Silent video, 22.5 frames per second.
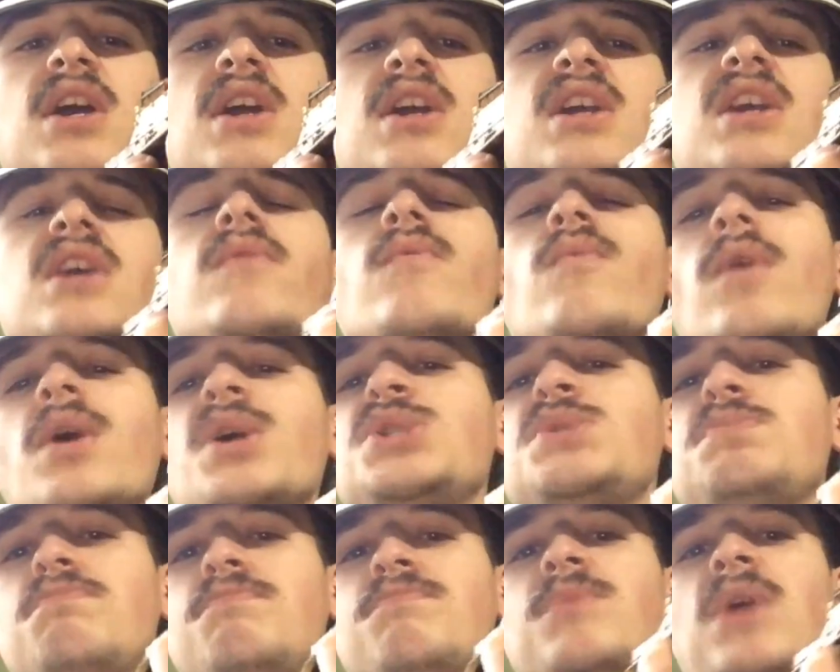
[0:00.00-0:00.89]
It
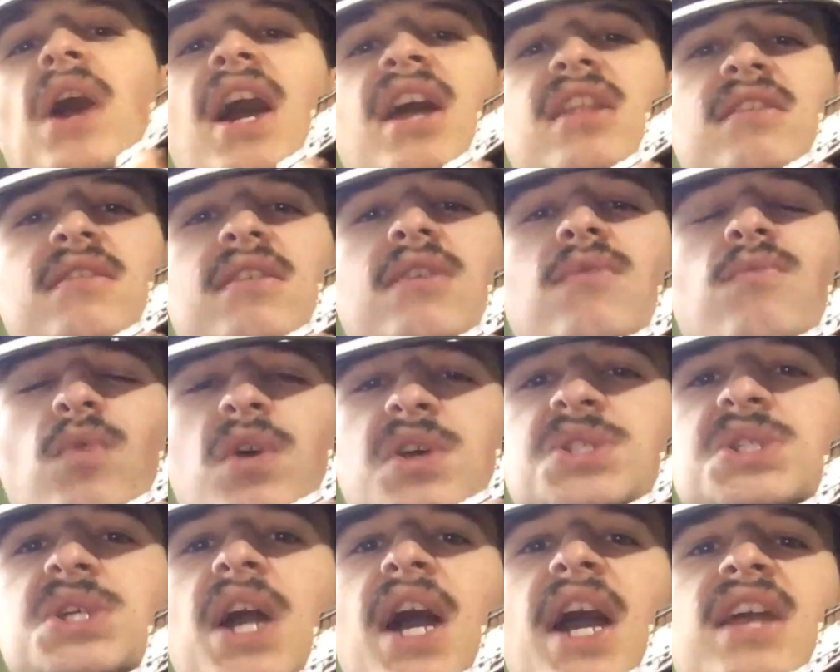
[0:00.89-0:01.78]
was kind
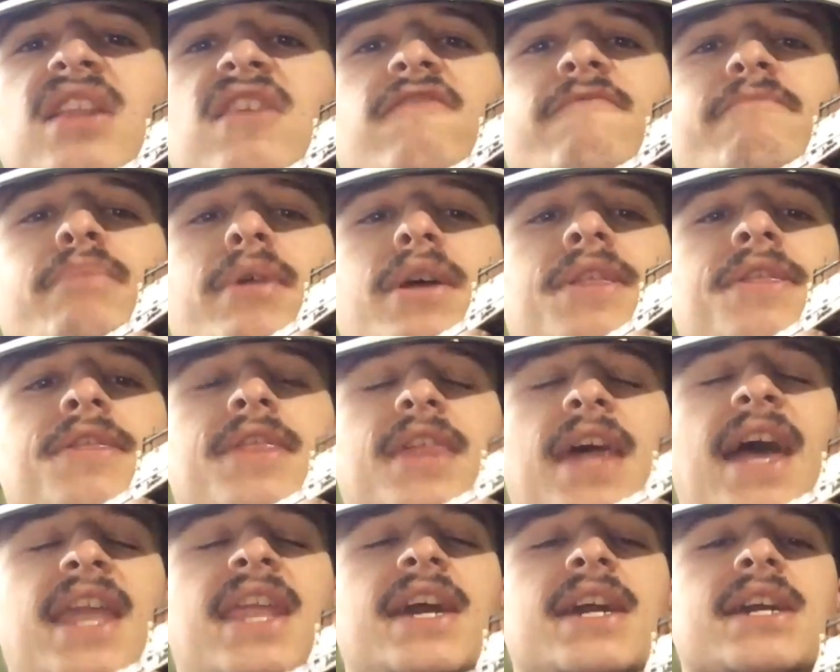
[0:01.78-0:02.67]
of
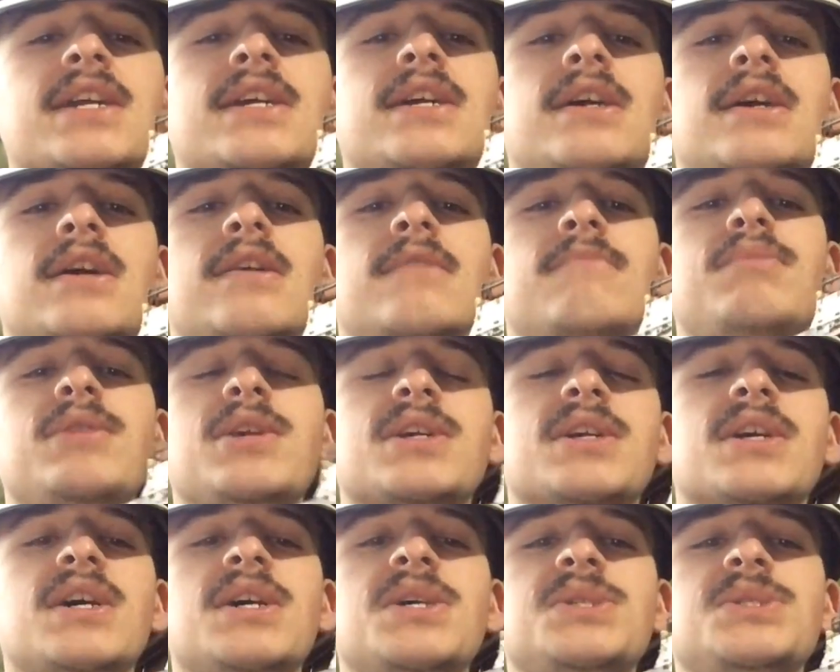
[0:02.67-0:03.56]
pathetic,
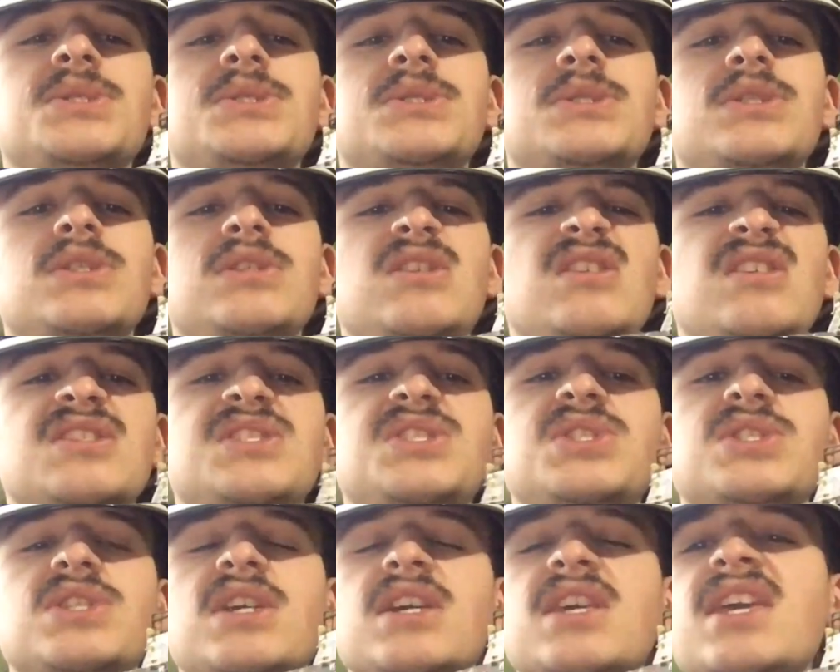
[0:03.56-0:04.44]
because it's,
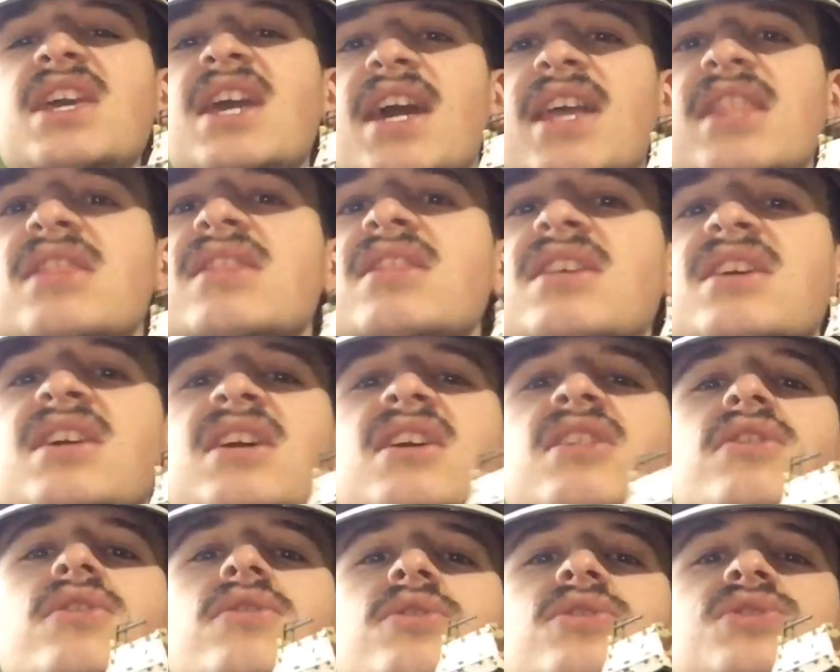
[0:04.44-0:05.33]
again,
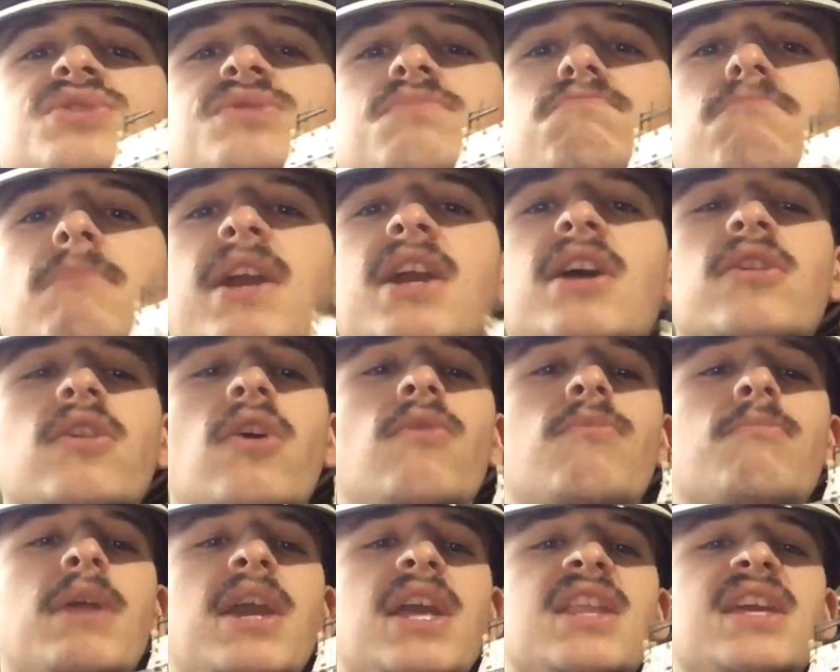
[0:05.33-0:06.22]
Hitler's
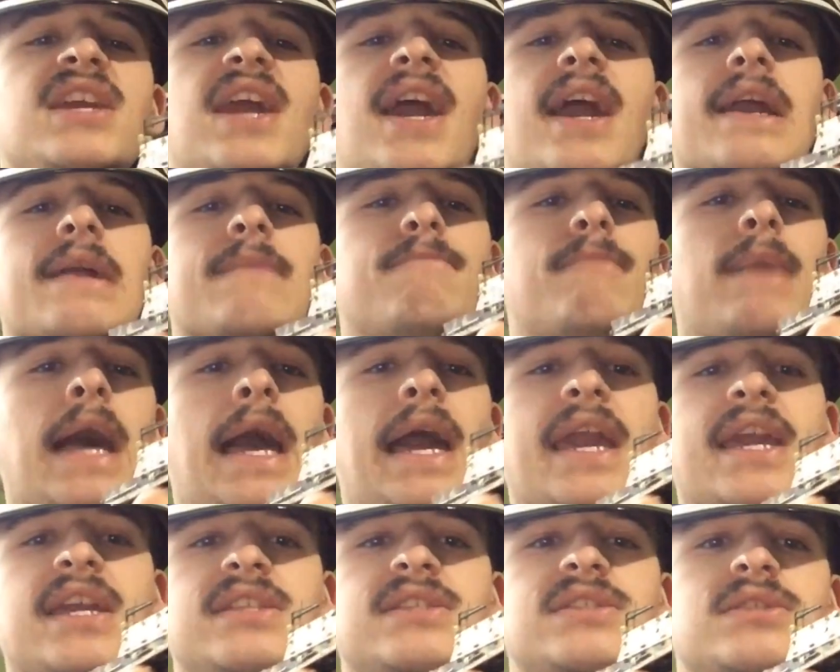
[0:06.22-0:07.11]
megalomaniac
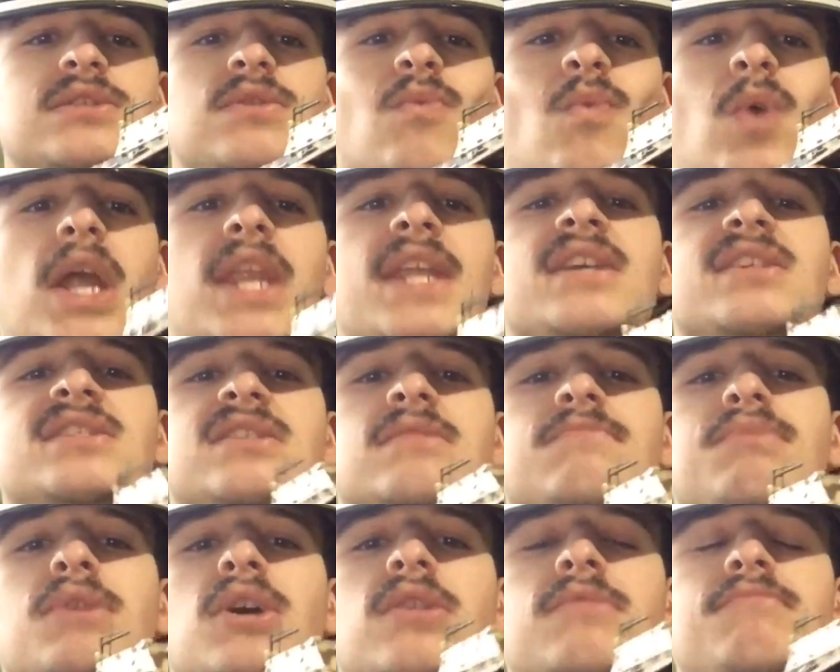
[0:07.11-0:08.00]
mind wanting to
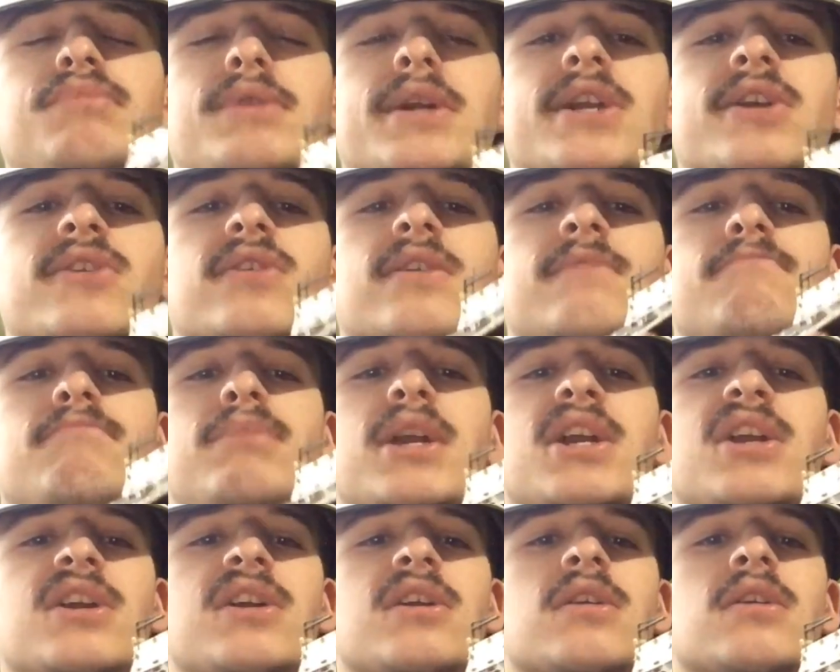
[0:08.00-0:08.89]
build bigger and
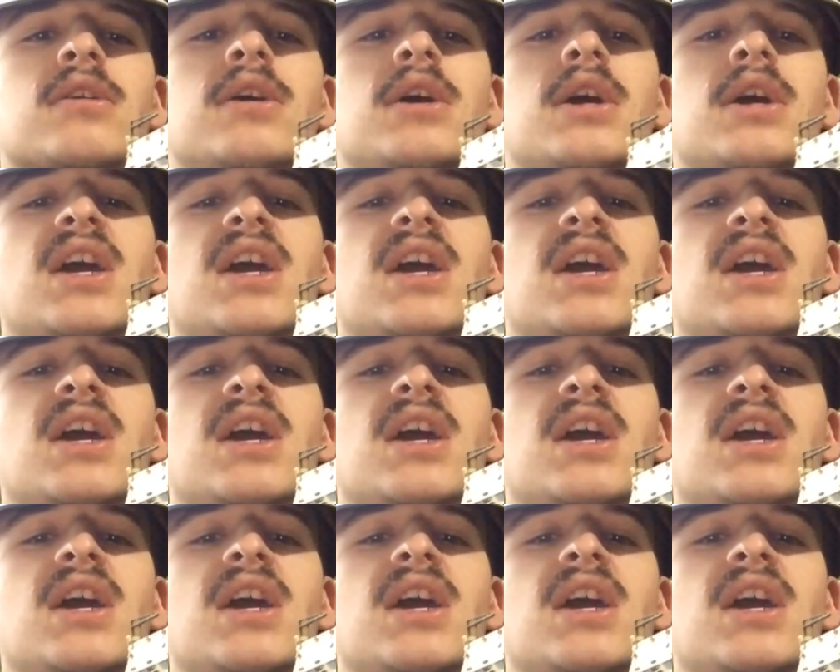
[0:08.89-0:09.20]
bigger,